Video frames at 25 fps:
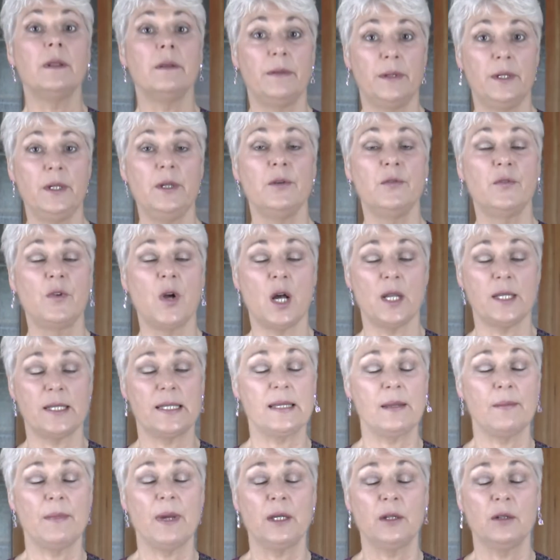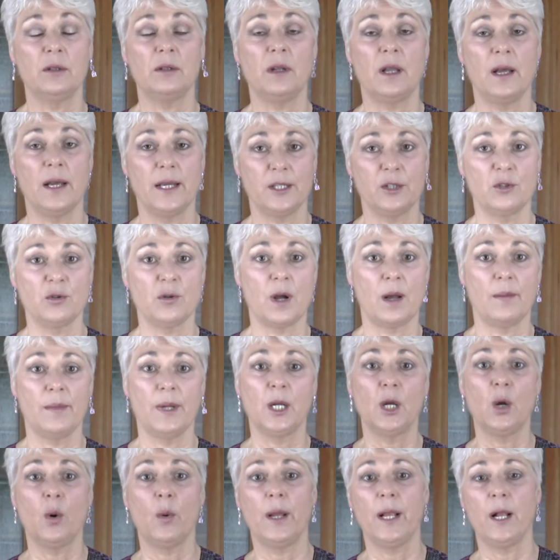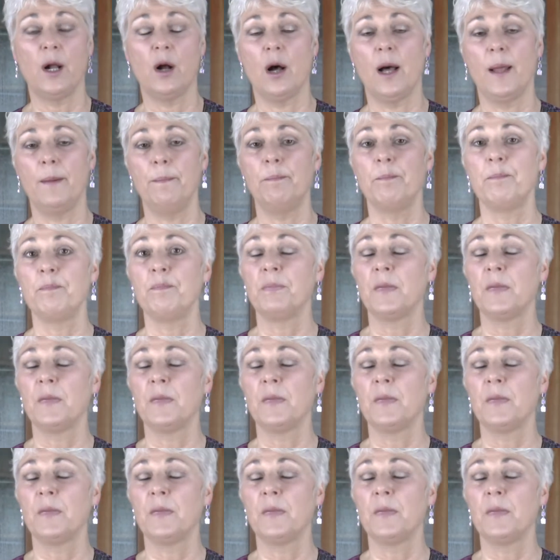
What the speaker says: you've got some underlying trauma going on.